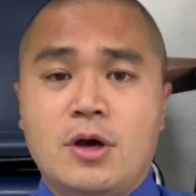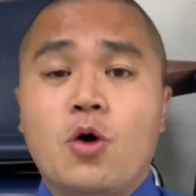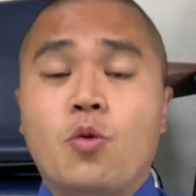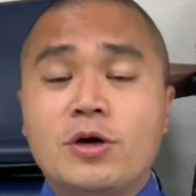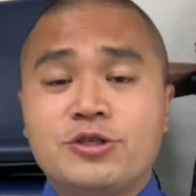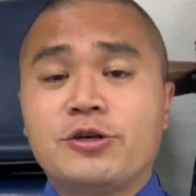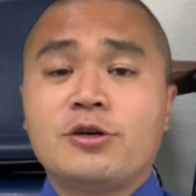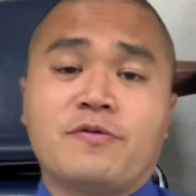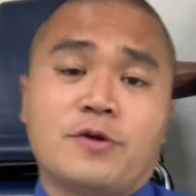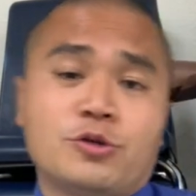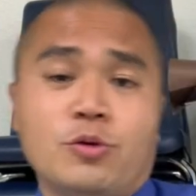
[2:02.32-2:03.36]
Once you're in your
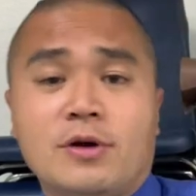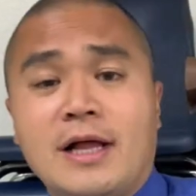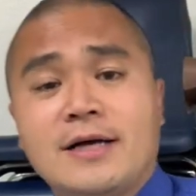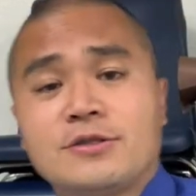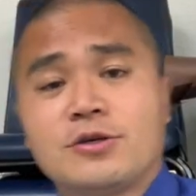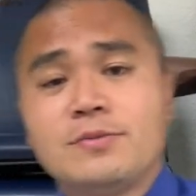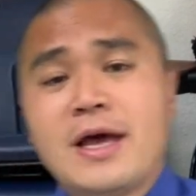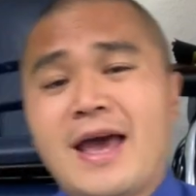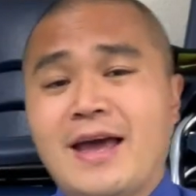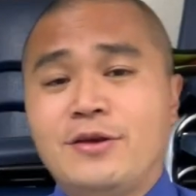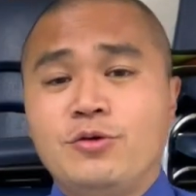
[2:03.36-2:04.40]
virtual classroom
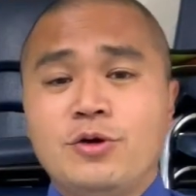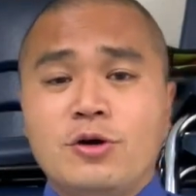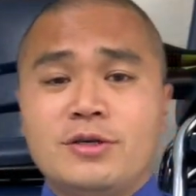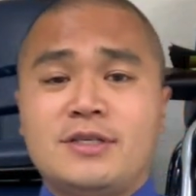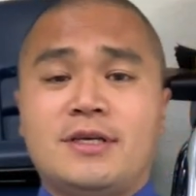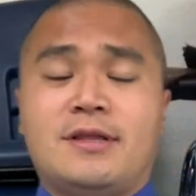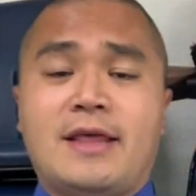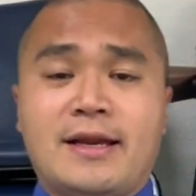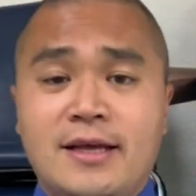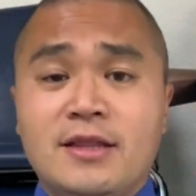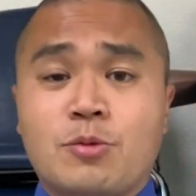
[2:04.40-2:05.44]
and you notice
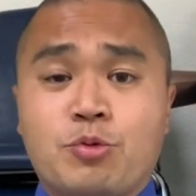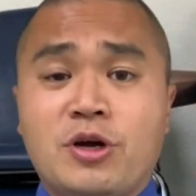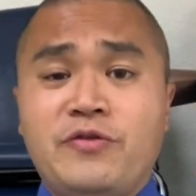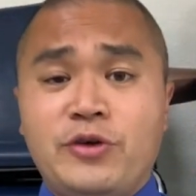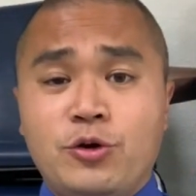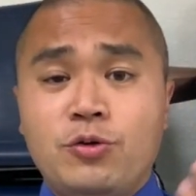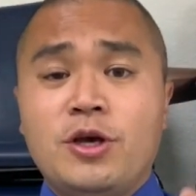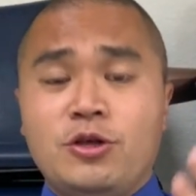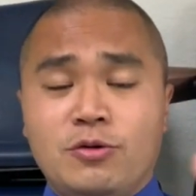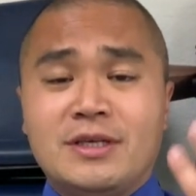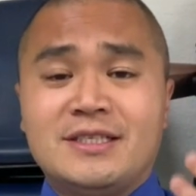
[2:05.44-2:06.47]
that in the preview
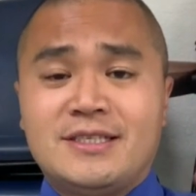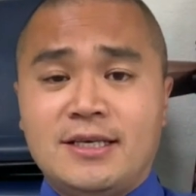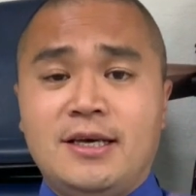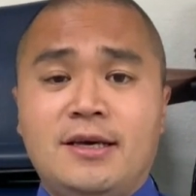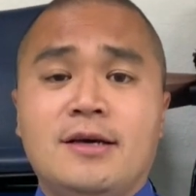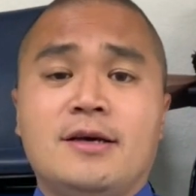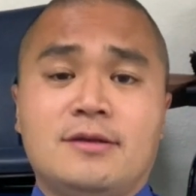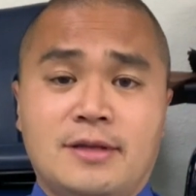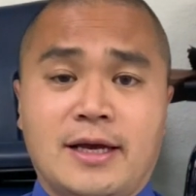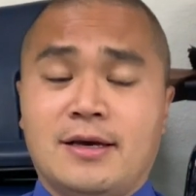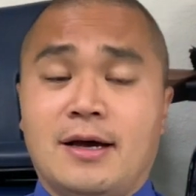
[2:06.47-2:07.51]
you can see
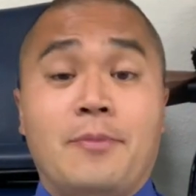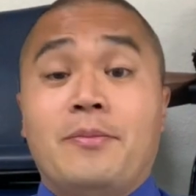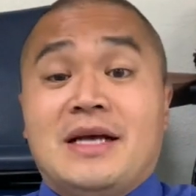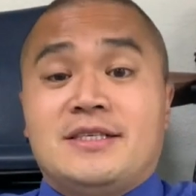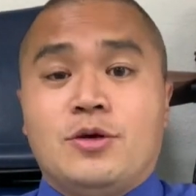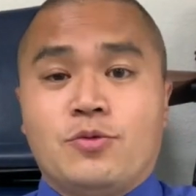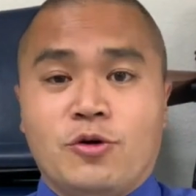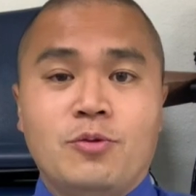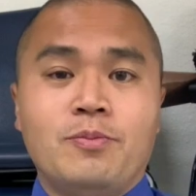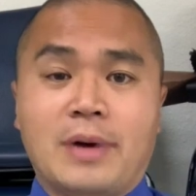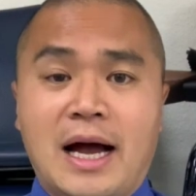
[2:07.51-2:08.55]
like a messy
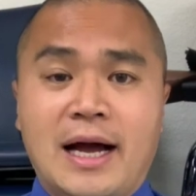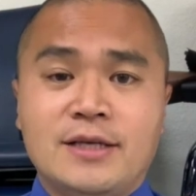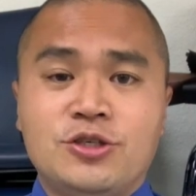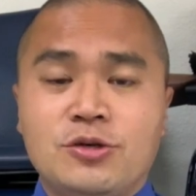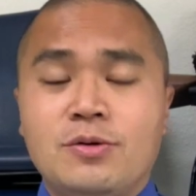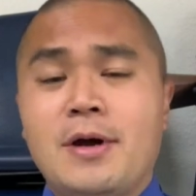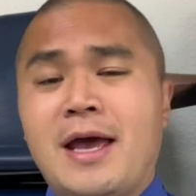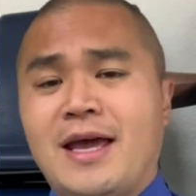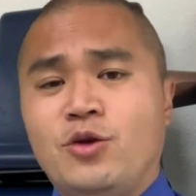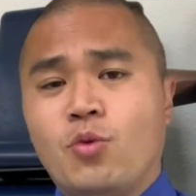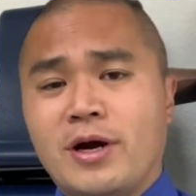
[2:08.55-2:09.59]
room behind you
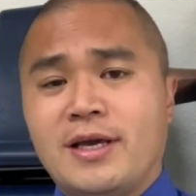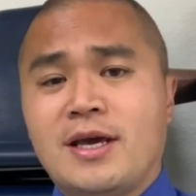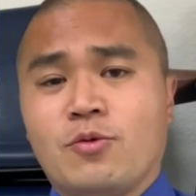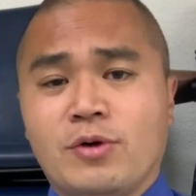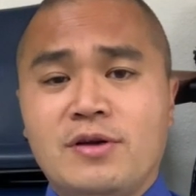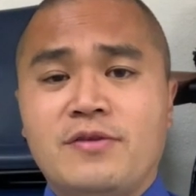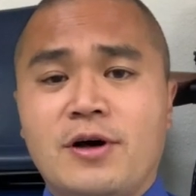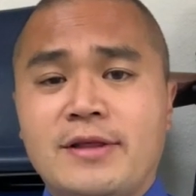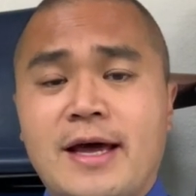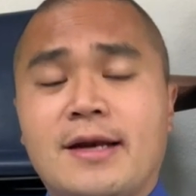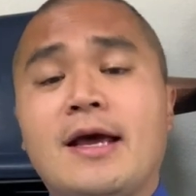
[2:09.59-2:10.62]
and you want to get rid of all
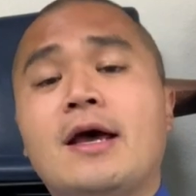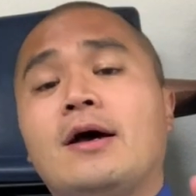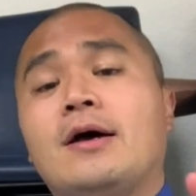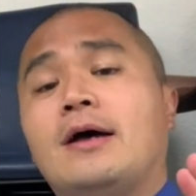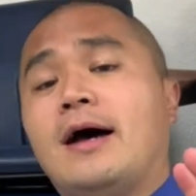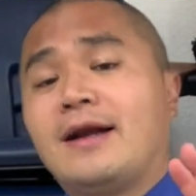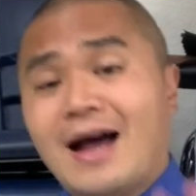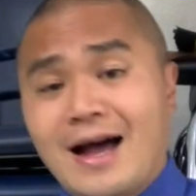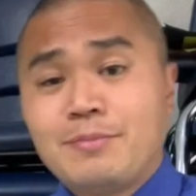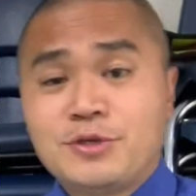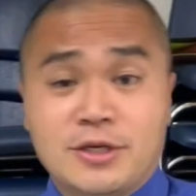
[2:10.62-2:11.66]
that, an
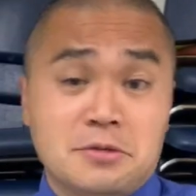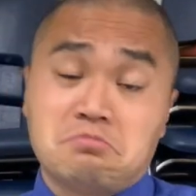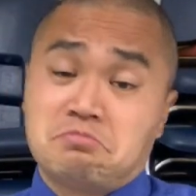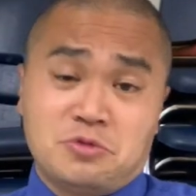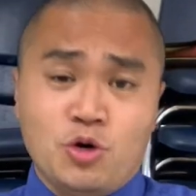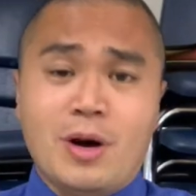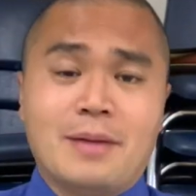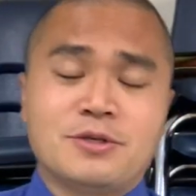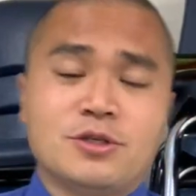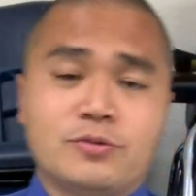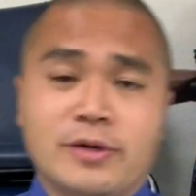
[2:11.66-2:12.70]
option, two
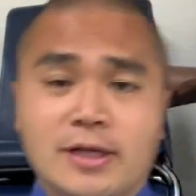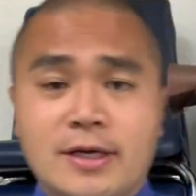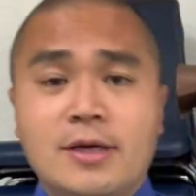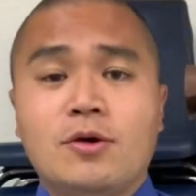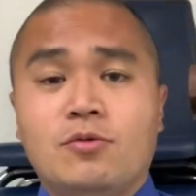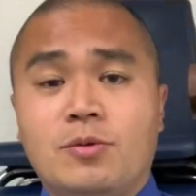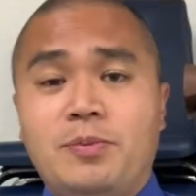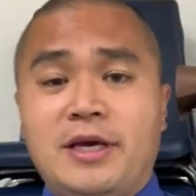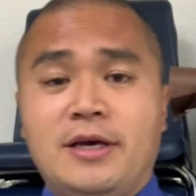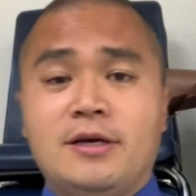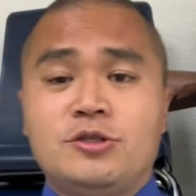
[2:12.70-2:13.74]
options really, would
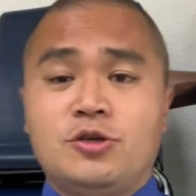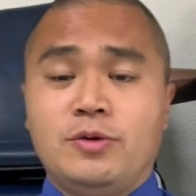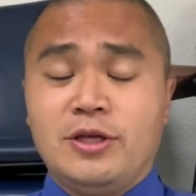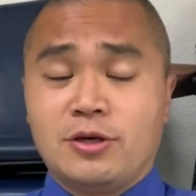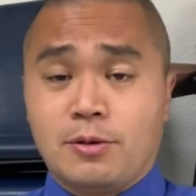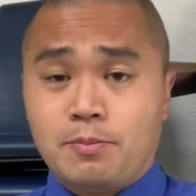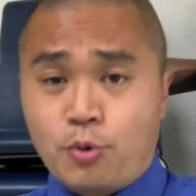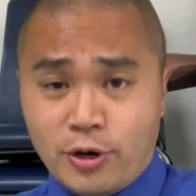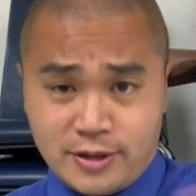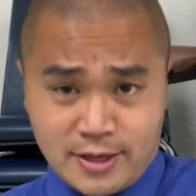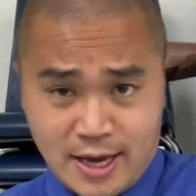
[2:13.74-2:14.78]
be to either
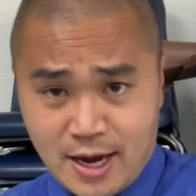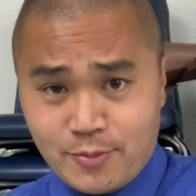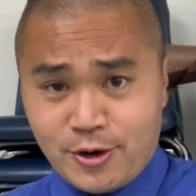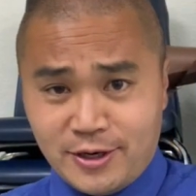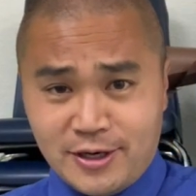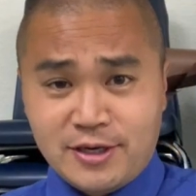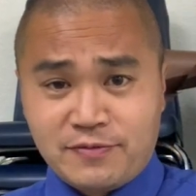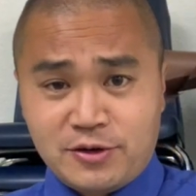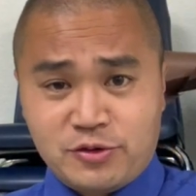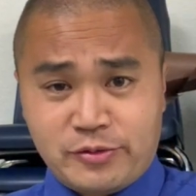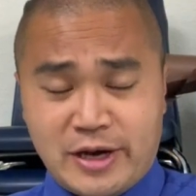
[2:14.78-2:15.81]
point the camera in a
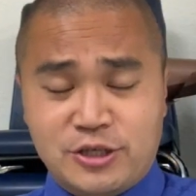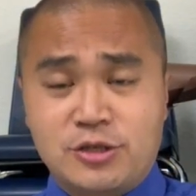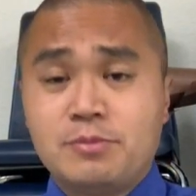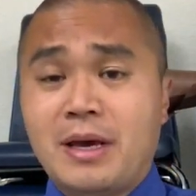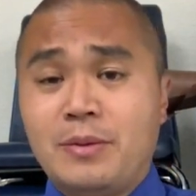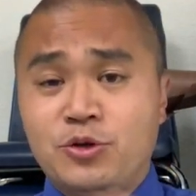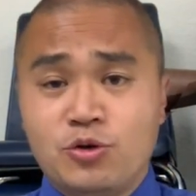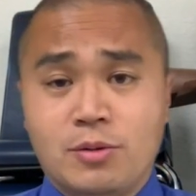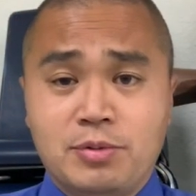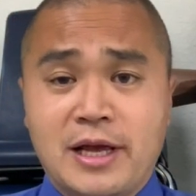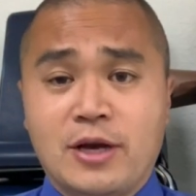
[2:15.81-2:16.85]
different direction, maybe to a
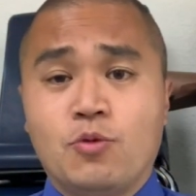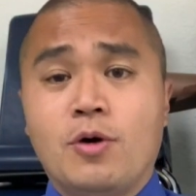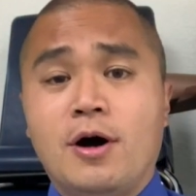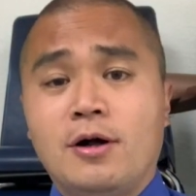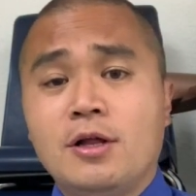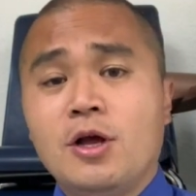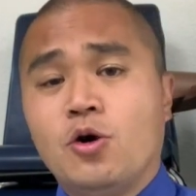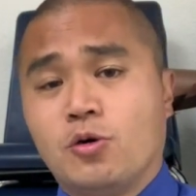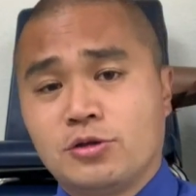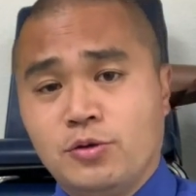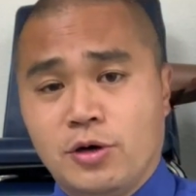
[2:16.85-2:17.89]
blank wall
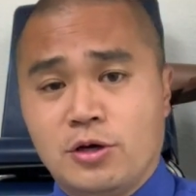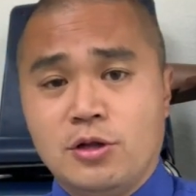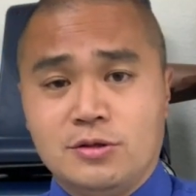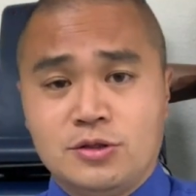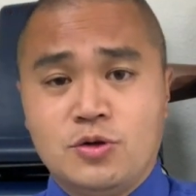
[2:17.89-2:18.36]
or to a closed